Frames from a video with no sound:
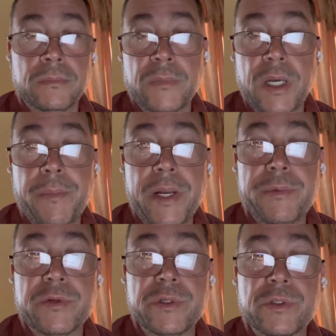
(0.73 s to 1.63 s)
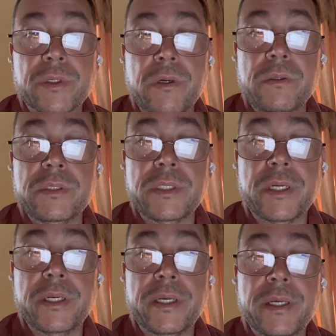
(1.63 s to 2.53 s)
Hi, my name is Chris Dracolos.
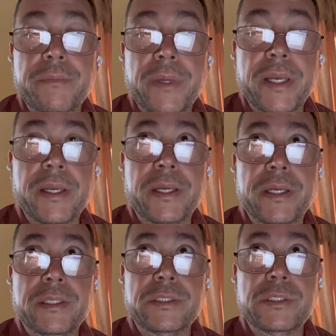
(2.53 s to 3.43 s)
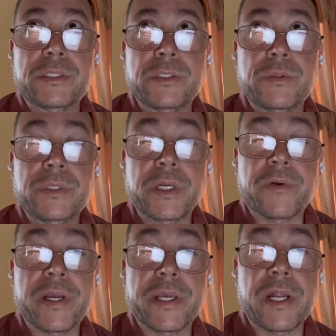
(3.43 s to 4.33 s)
I am a student at
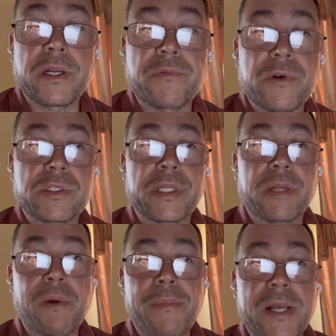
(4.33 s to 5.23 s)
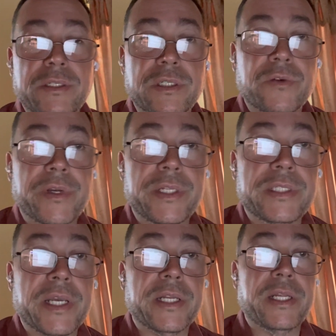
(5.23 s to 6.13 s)
Grand Canyon University getting my master's degree in
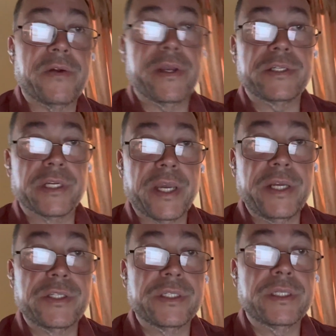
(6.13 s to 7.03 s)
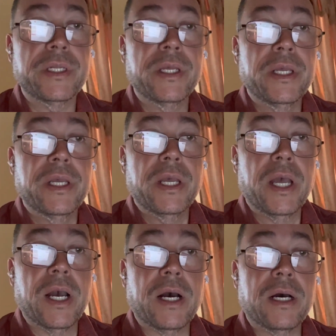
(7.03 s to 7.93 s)
secondary education.
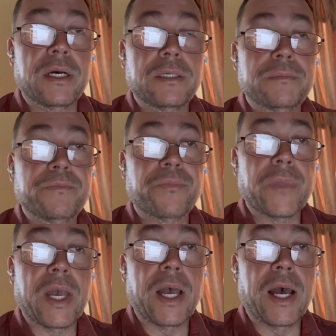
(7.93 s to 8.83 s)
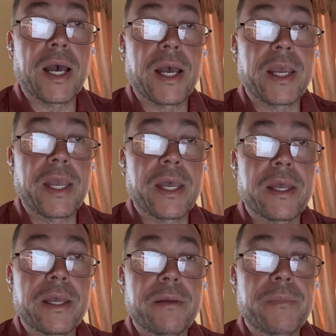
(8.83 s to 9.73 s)
I
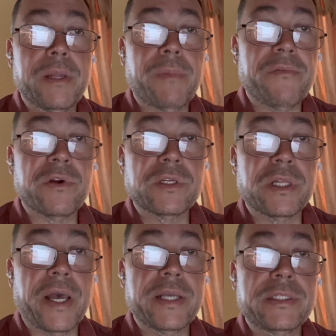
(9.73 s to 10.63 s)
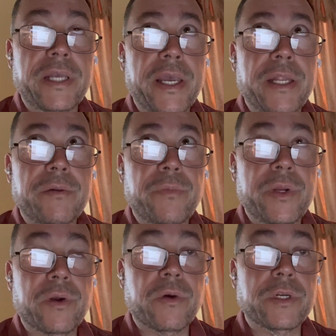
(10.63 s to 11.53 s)
am in my first class, and we
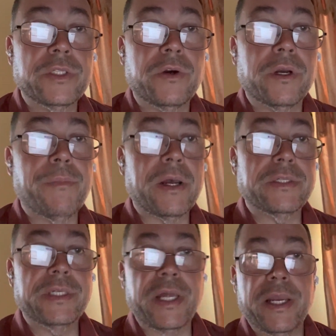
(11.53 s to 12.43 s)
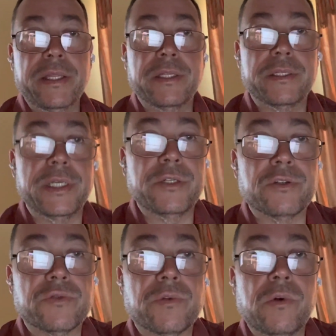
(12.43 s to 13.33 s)
are going to talk about today the
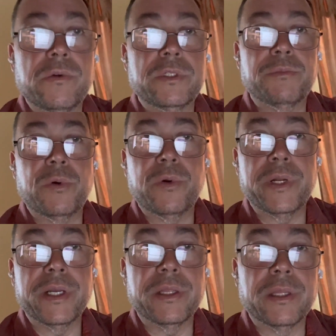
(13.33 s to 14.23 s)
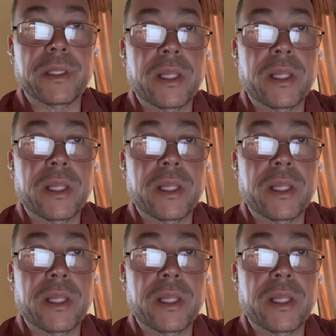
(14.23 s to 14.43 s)
teacher's role in supporting